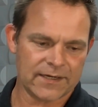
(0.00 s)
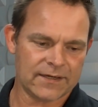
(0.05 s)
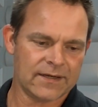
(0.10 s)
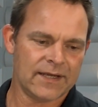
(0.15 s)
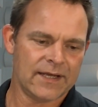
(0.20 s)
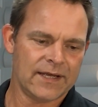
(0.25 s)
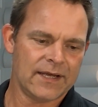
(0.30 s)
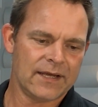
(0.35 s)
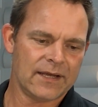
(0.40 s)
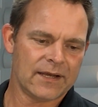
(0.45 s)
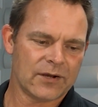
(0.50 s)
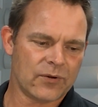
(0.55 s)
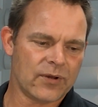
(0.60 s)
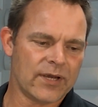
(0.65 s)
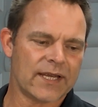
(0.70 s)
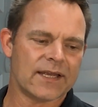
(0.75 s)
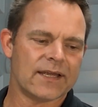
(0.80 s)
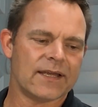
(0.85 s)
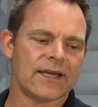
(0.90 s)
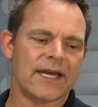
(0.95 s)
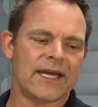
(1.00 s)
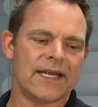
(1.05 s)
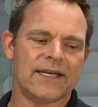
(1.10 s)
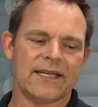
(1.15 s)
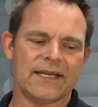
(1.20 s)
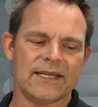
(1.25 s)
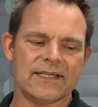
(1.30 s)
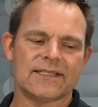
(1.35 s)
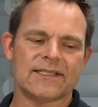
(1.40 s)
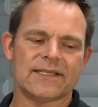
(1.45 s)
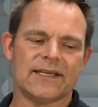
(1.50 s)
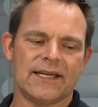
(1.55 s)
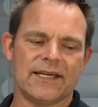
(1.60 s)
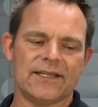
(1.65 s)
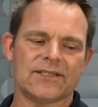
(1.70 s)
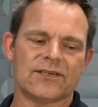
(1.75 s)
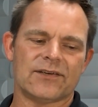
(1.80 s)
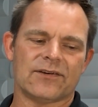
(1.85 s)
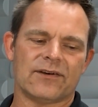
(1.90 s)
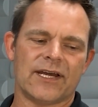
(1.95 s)
one quick and easy
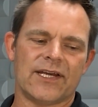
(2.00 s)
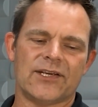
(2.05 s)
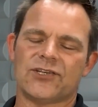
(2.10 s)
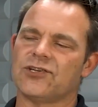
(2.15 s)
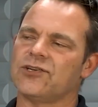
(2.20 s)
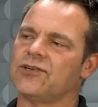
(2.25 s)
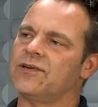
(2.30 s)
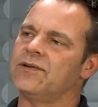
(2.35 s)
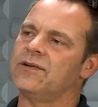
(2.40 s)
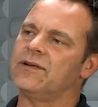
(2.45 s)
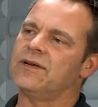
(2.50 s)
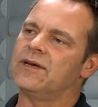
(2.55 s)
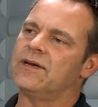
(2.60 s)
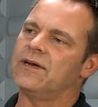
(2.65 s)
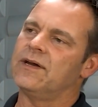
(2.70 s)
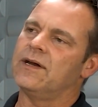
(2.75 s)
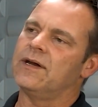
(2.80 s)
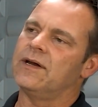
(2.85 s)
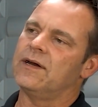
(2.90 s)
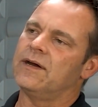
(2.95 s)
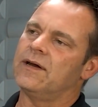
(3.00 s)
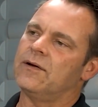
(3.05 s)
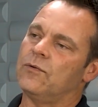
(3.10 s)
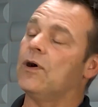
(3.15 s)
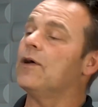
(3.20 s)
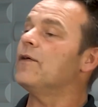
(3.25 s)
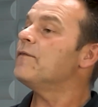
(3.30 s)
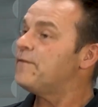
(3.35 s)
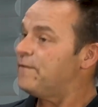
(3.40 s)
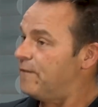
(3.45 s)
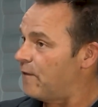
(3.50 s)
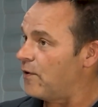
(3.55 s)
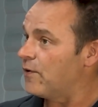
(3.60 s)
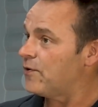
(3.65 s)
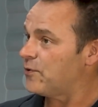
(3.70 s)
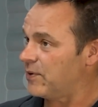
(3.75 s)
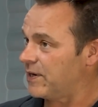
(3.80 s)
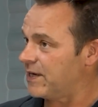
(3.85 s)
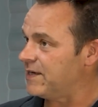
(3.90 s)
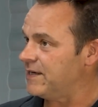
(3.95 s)
integration. Well, for
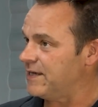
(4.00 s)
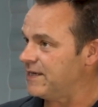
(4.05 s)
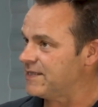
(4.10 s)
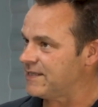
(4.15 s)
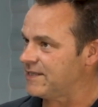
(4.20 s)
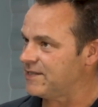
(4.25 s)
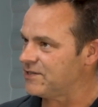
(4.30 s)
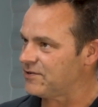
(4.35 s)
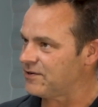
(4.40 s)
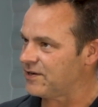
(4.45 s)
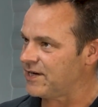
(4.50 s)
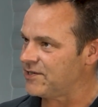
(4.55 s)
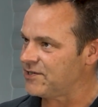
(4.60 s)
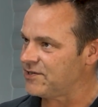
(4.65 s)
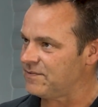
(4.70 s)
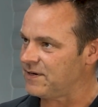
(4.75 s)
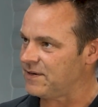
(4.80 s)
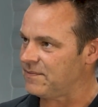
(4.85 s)
quick and easy integration, my